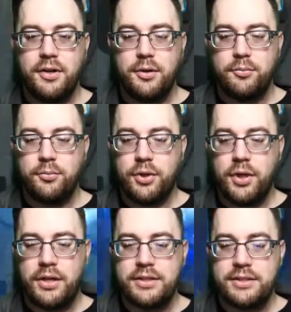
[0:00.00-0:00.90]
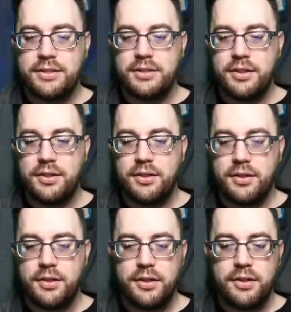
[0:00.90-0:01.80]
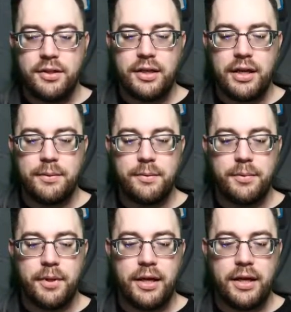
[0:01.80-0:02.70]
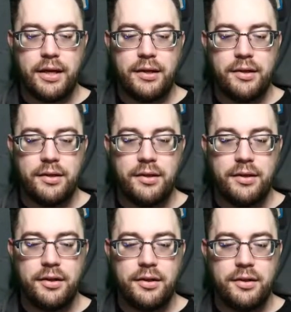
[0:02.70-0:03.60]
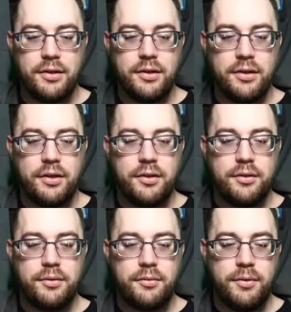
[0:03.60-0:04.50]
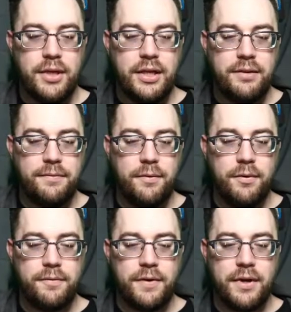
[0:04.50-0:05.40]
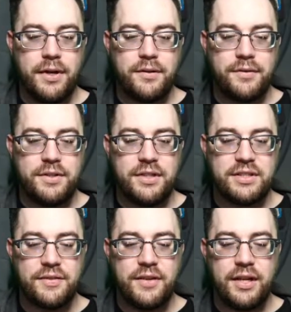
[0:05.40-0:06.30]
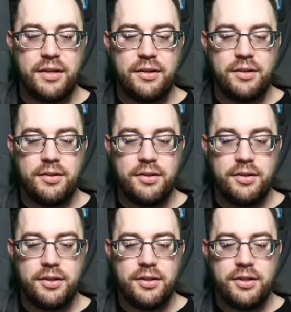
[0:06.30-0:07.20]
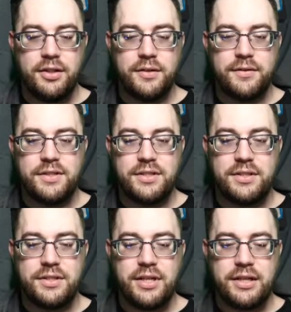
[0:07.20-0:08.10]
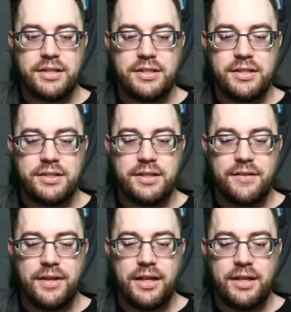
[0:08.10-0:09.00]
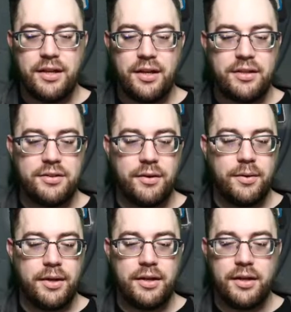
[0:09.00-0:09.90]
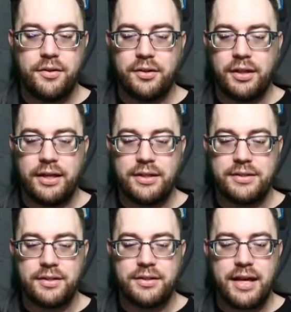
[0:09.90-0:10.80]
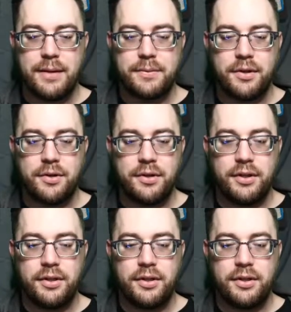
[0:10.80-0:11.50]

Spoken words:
Plus, and we'll play 3, 4, 5, 6, 7, 8. 6, 7, 8, 9. So I want another land that's untapped currently.